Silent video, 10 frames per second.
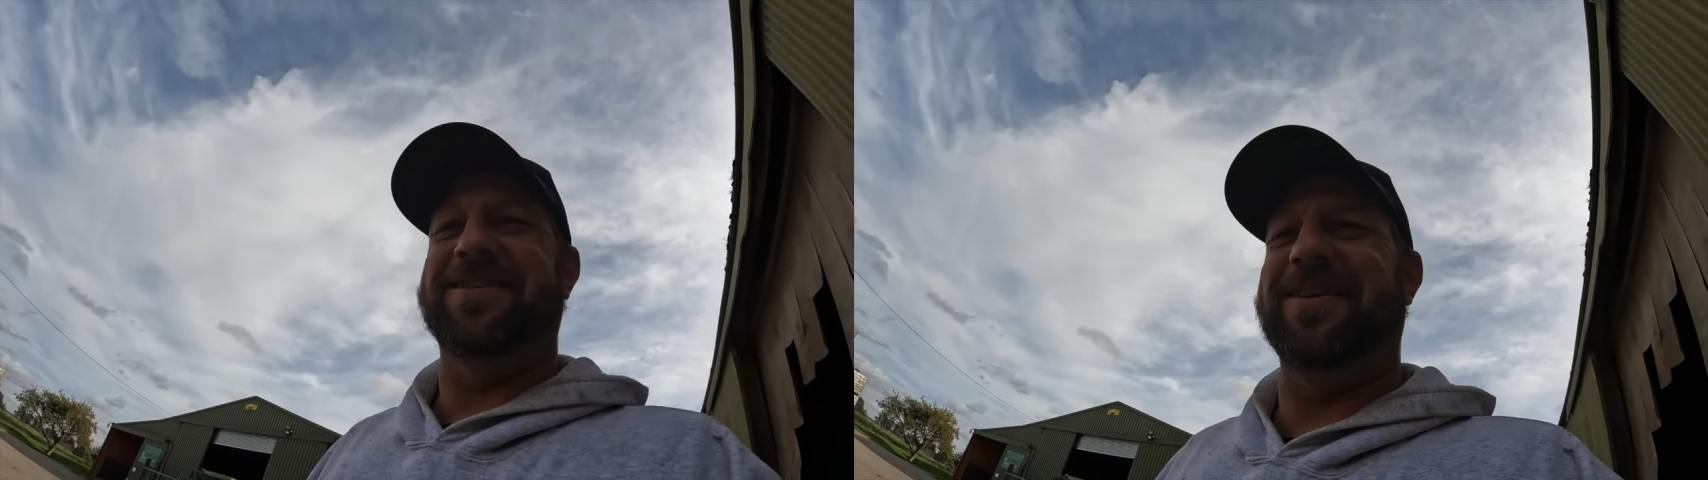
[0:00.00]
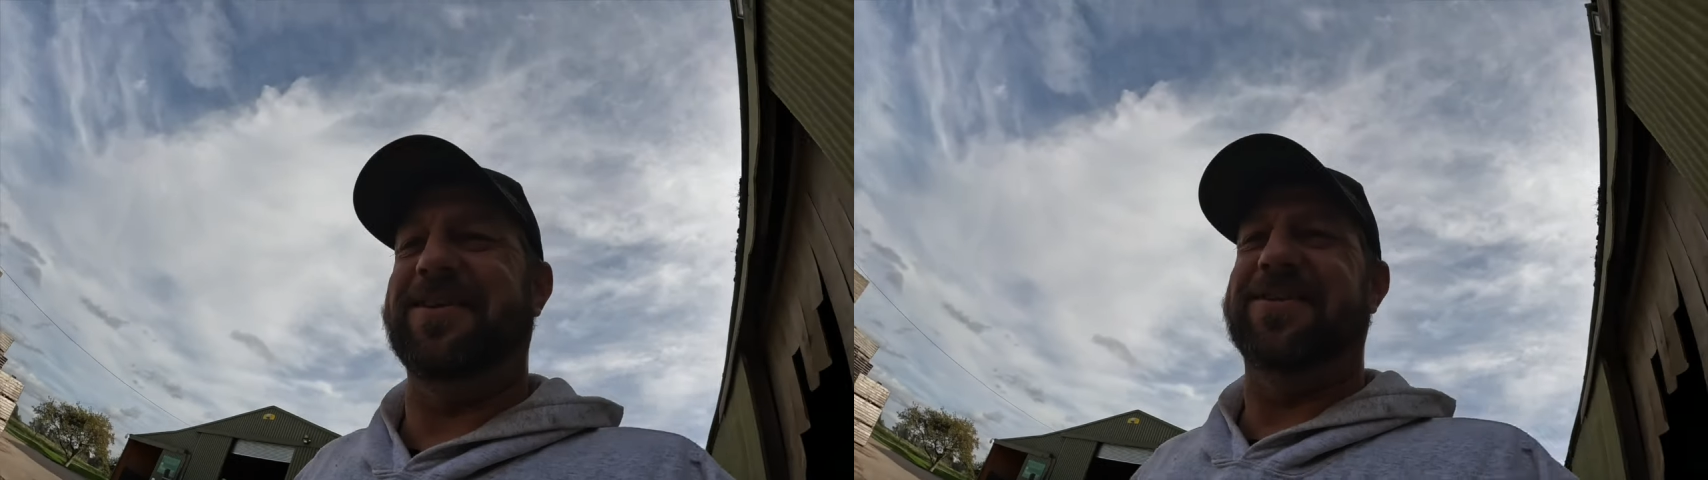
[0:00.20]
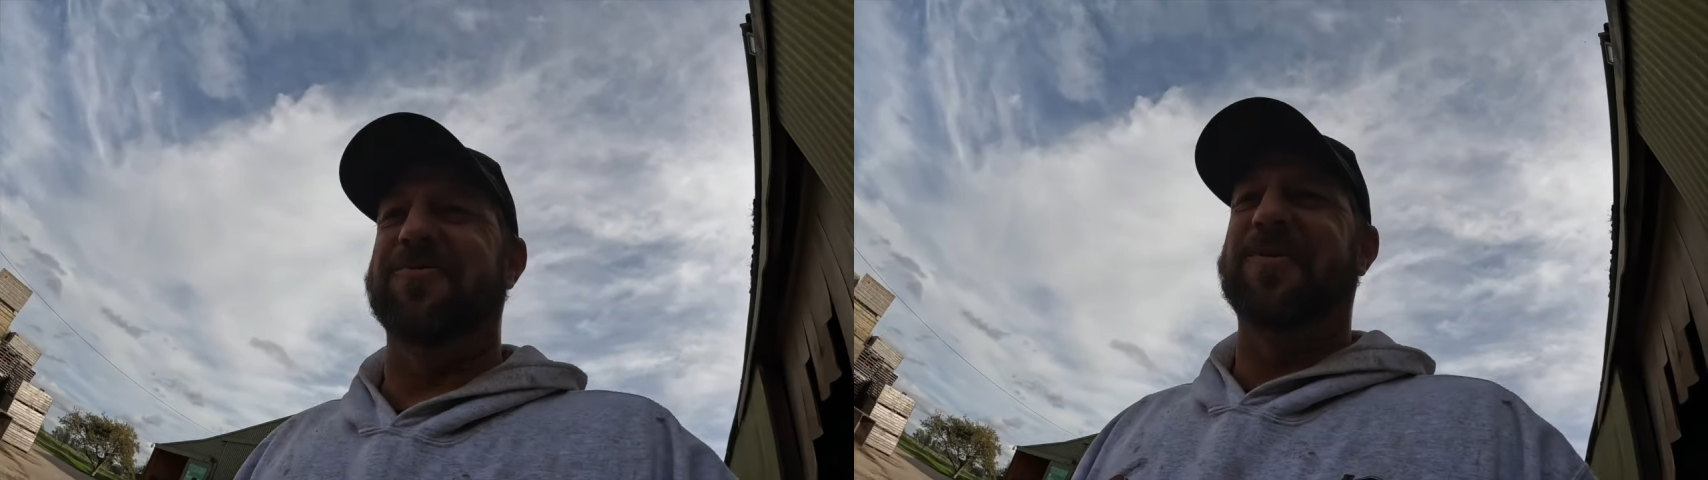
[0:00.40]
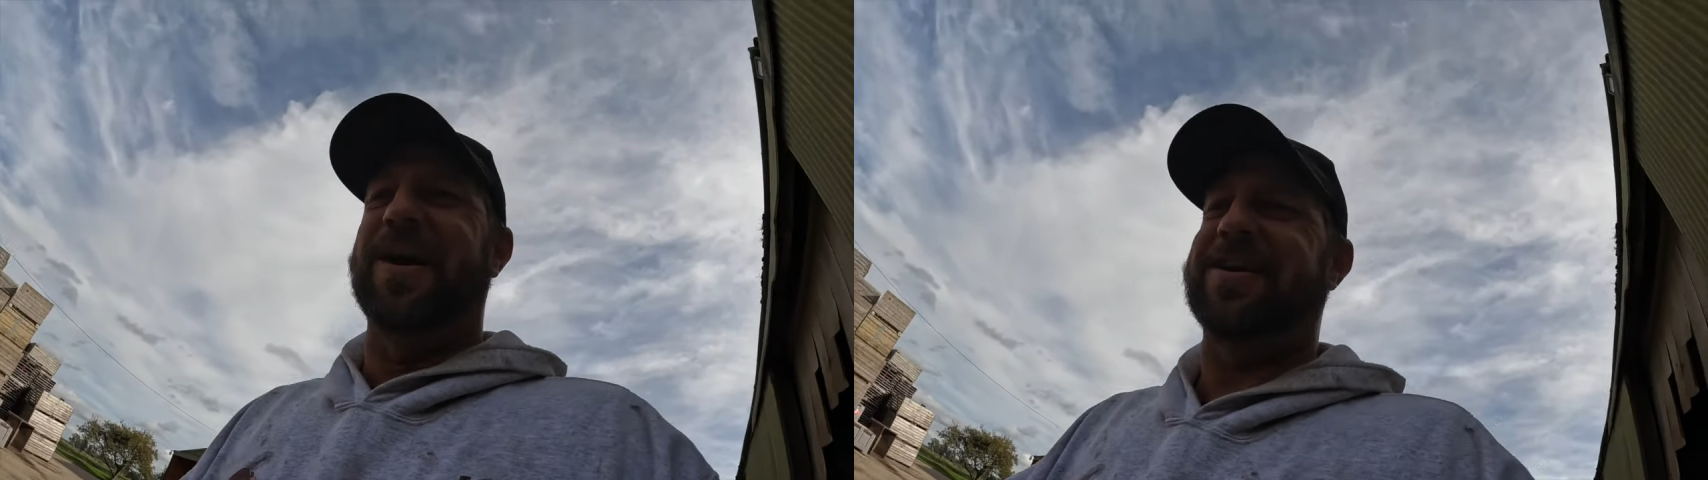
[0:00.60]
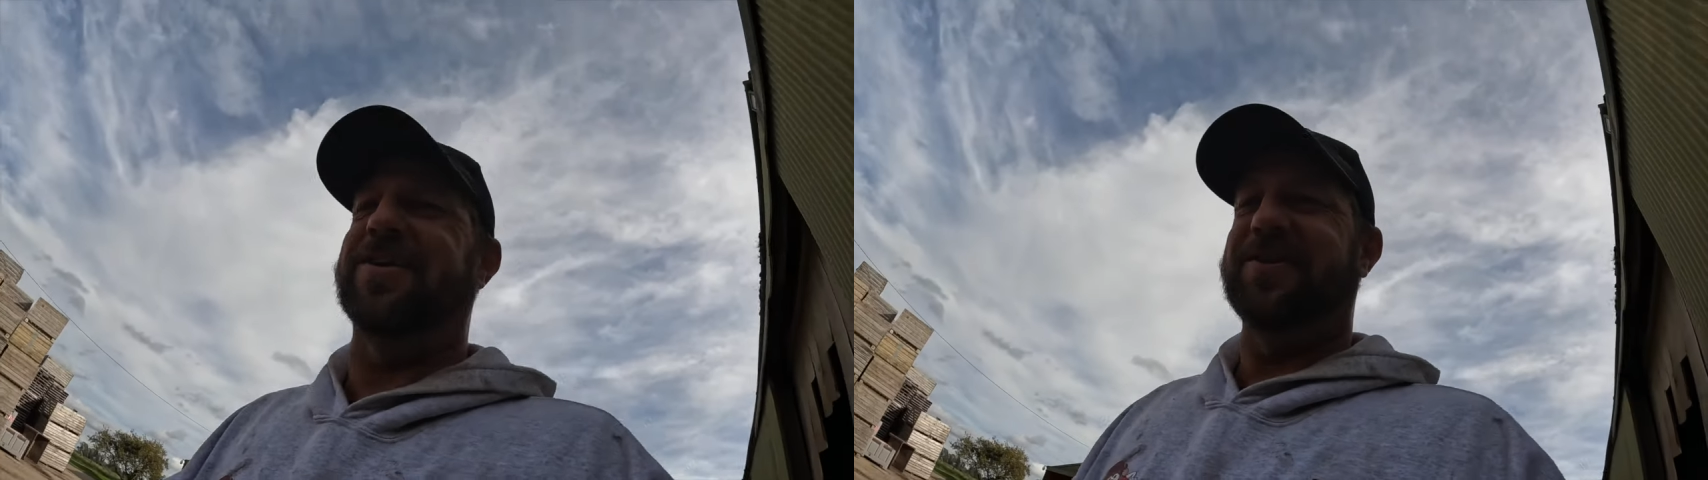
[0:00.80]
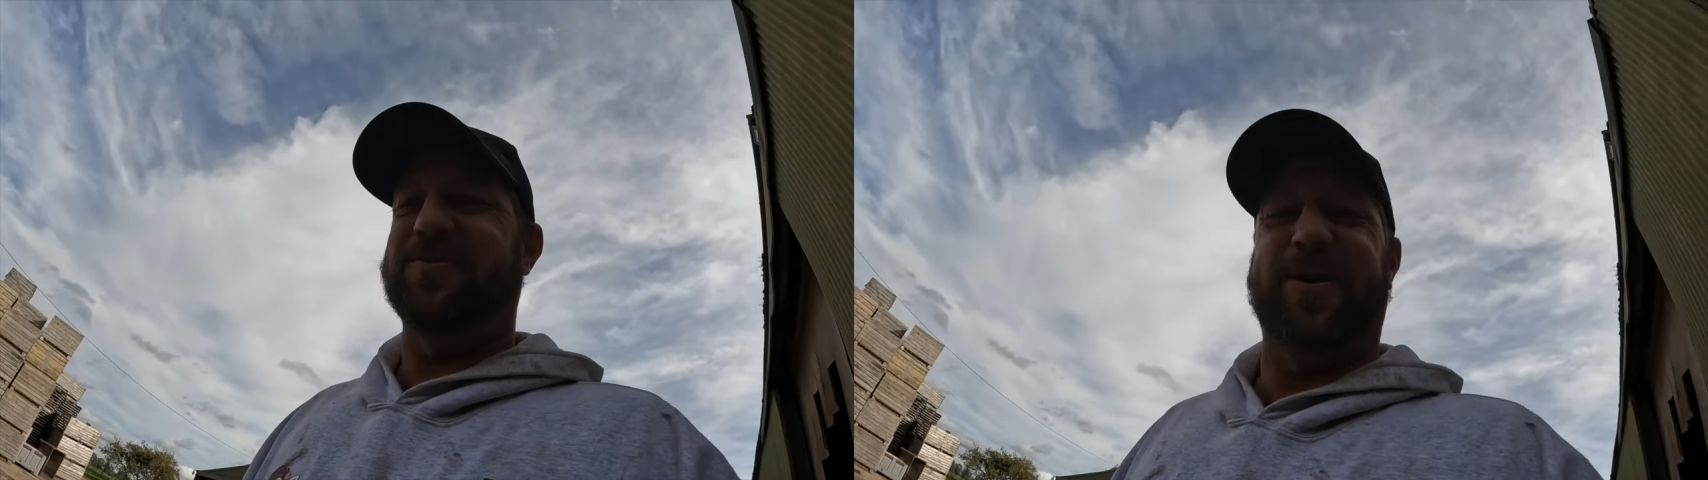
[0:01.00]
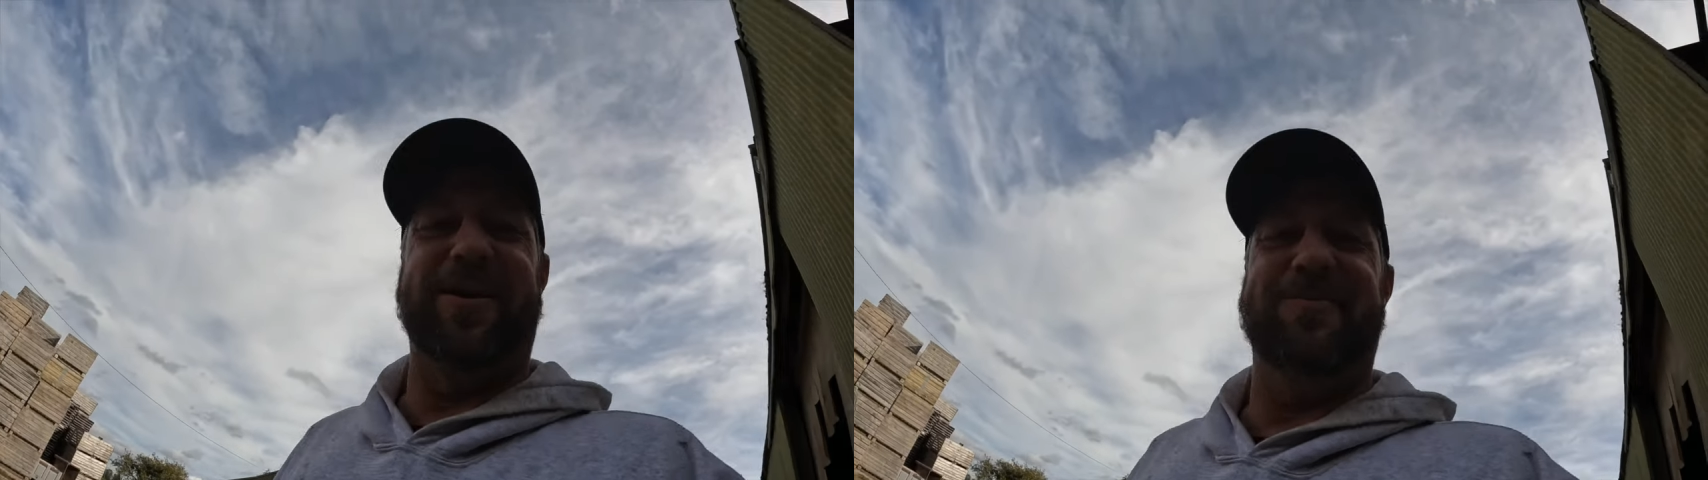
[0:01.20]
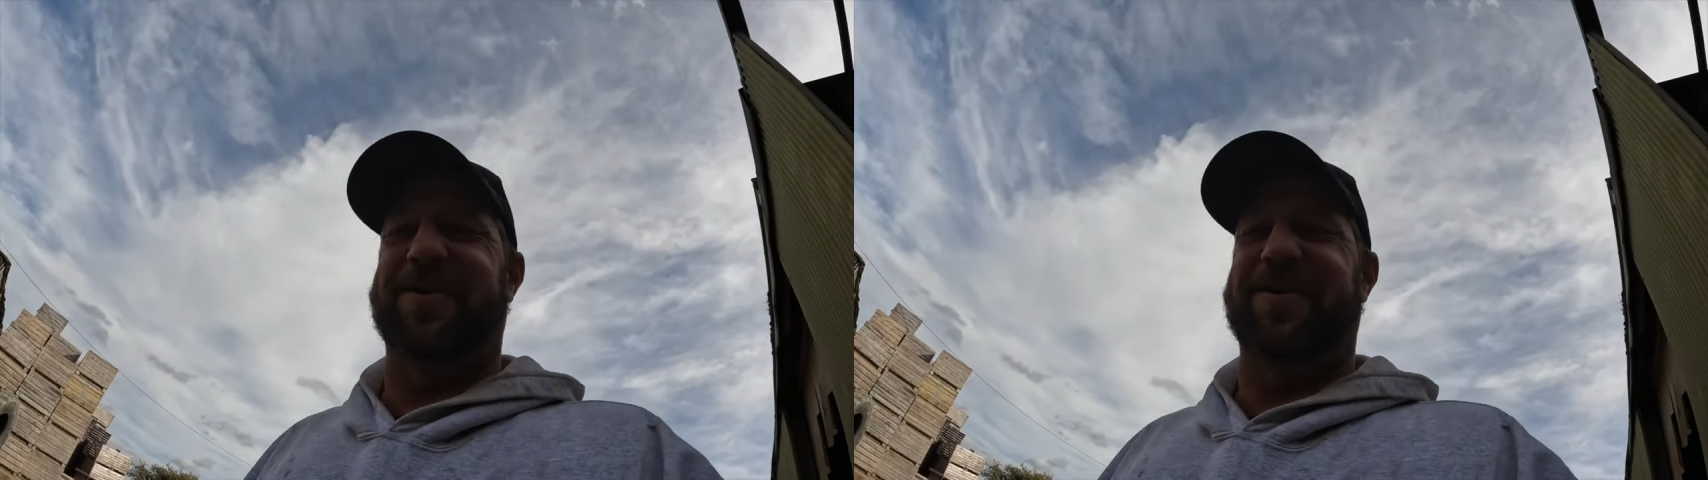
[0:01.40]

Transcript: He's still working on his winter